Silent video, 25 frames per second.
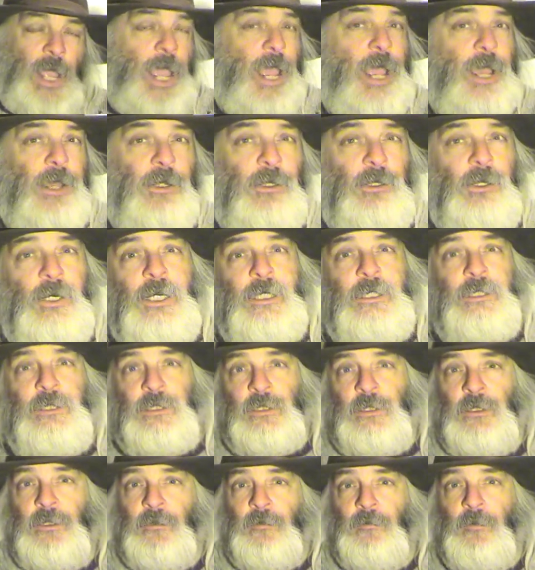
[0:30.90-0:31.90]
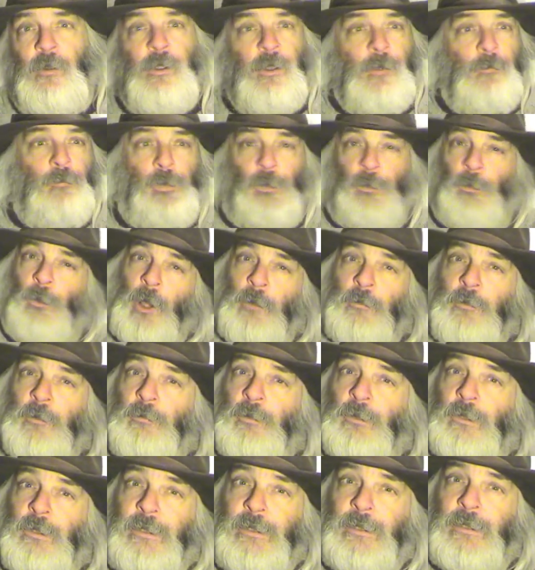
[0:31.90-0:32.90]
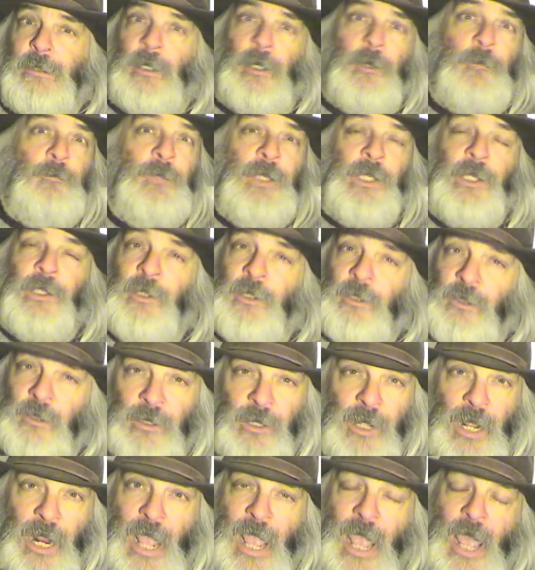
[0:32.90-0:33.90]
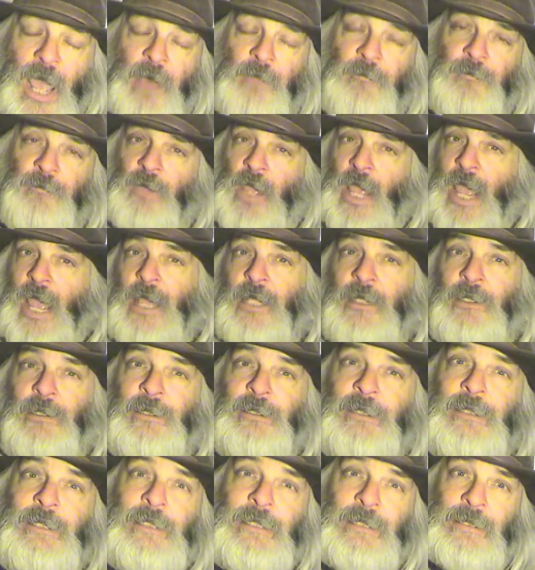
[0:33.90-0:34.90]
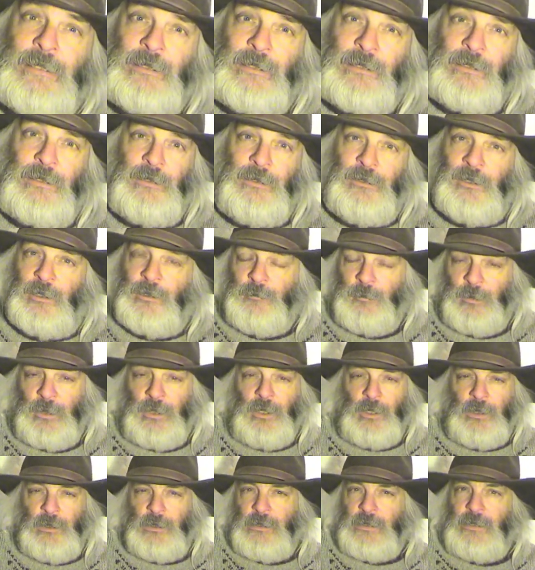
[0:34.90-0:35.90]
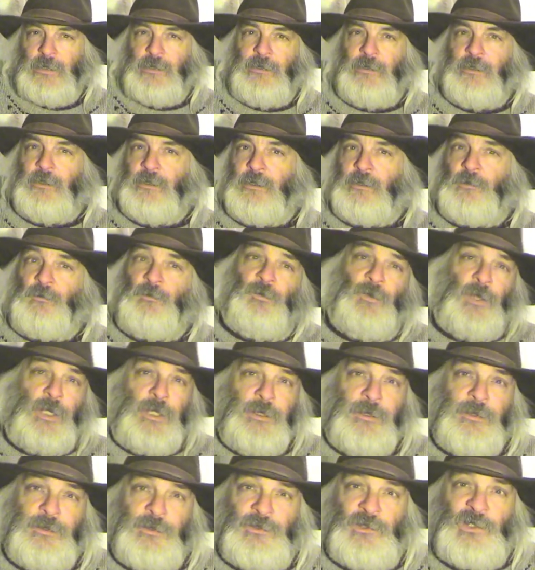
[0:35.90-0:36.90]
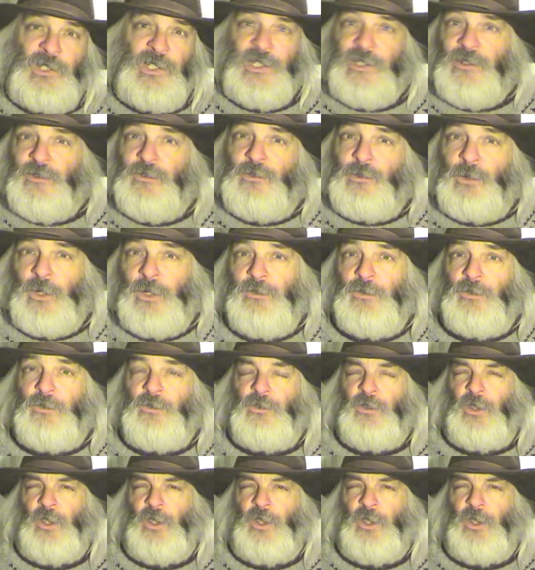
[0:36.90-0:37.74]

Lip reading: at auction. Probably $1.5 million at least, just because it is Fenn's hidden treasure